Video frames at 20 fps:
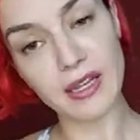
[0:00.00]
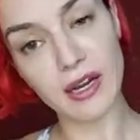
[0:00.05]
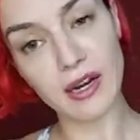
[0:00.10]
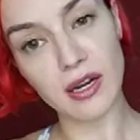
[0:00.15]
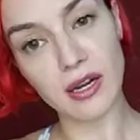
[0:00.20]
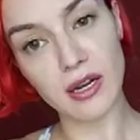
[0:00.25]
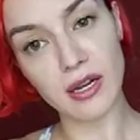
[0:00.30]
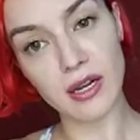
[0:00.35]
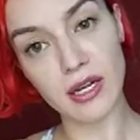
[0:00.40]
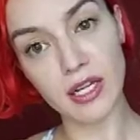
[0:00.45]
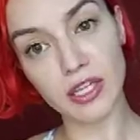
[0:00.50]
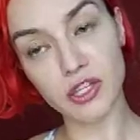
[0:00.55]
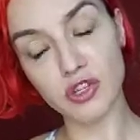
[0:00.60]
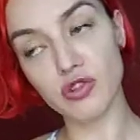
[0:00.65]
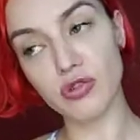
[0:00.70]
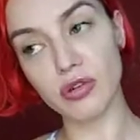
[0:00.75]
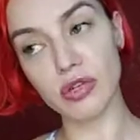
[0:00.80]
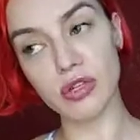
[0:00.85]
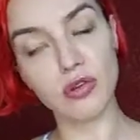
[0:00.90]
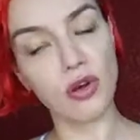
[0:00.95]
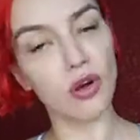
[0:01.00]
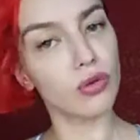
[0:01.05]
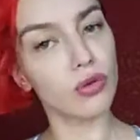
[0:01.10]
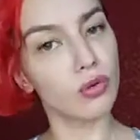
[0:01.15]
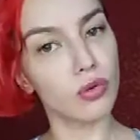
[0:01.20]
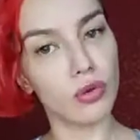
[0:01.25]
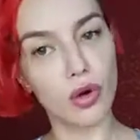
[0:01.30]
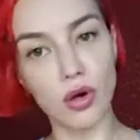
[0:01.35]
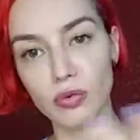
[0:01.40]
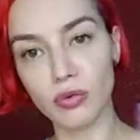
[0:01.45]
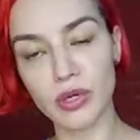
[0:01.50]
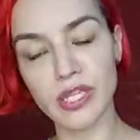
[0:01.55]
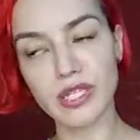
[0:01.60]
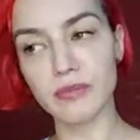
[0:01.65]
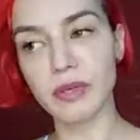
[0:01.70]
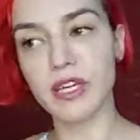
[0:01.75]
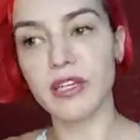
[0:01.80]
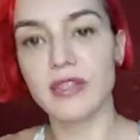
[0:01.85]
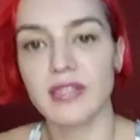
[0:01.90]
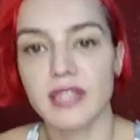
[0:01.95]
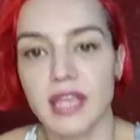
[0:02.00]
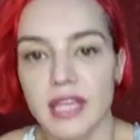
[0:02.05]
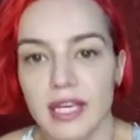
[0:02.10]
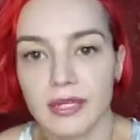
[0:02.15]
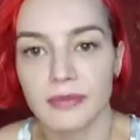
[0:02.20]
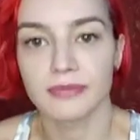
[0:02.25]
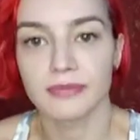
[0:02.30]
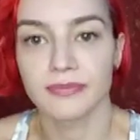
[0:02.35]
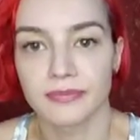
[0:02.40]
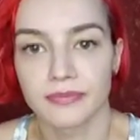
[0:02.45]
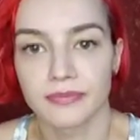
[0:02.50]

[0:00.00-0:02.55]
are injured always because they